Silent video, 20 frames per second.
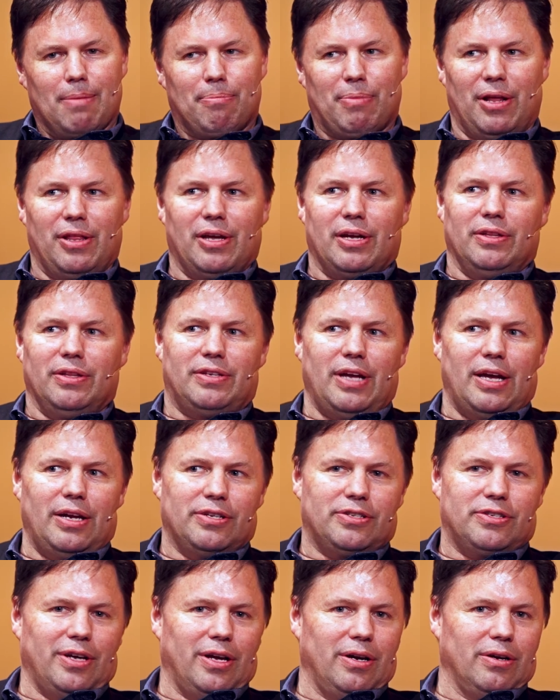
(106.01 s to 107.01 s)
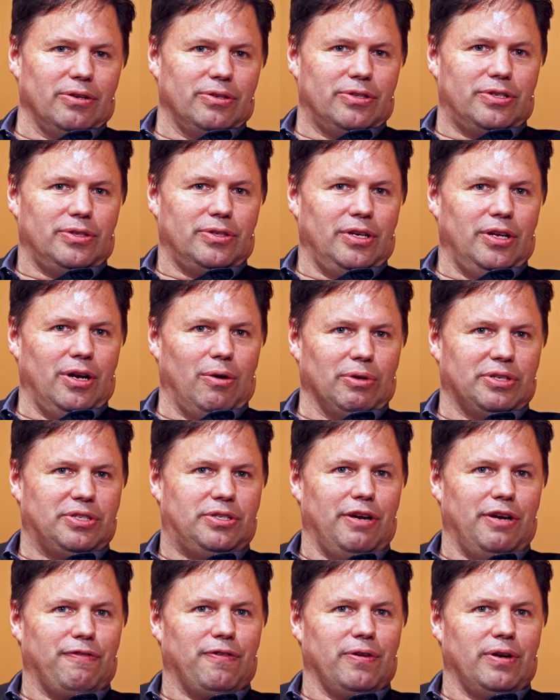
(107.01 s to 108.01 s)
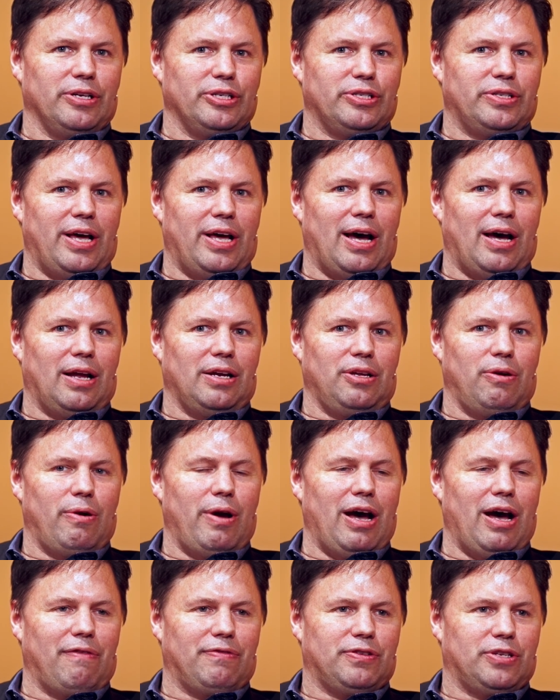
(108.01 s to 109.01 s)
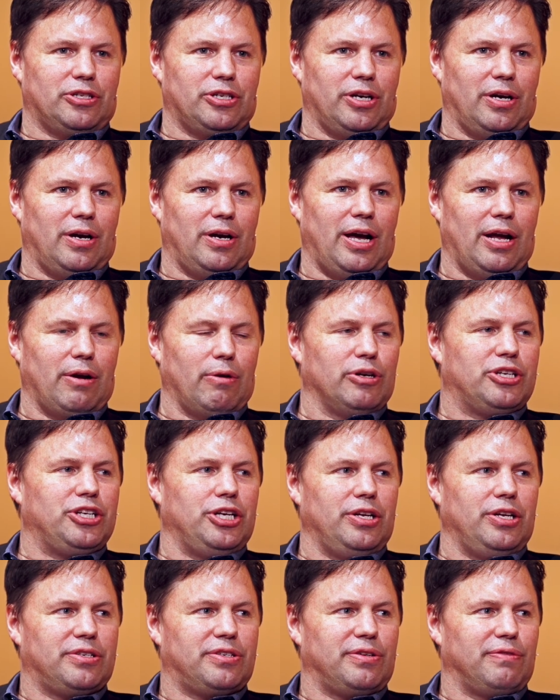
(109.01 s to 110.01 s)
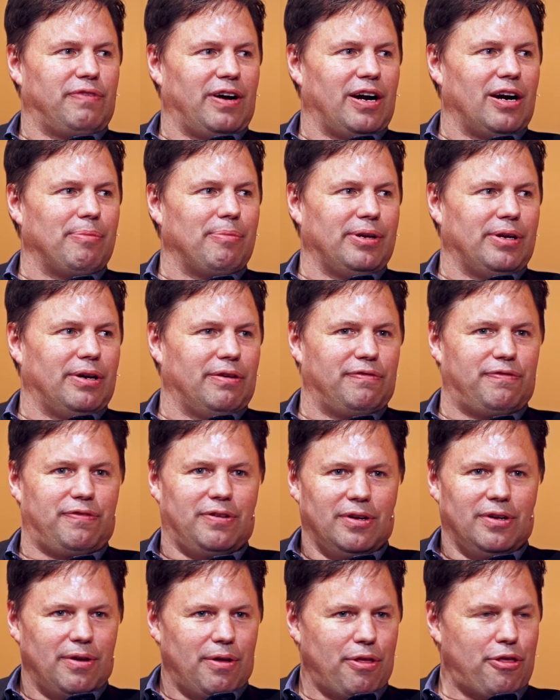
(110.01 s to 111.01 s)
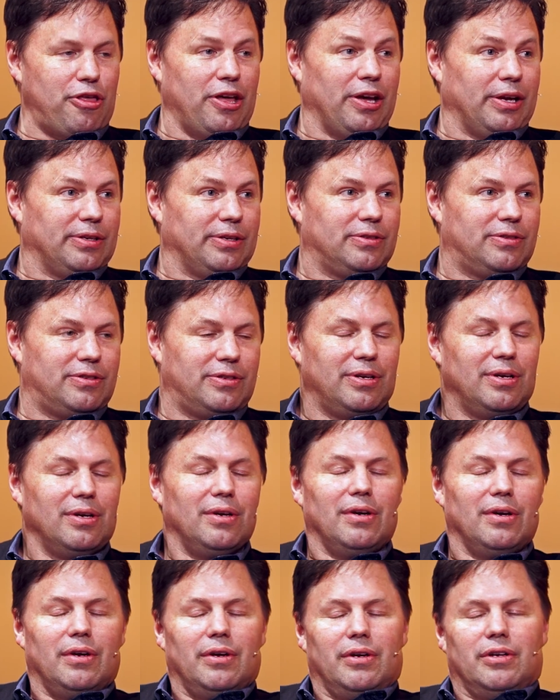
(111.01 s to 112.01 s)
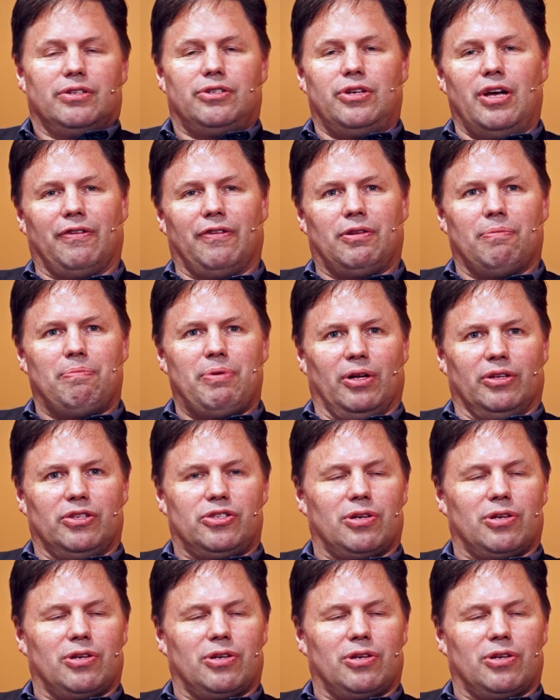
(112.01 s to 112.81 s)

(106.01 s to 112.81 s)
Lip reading: But I think in data centers, what's different is that you have such a heterogeneous environment of things. Mm-hmm. So you have to build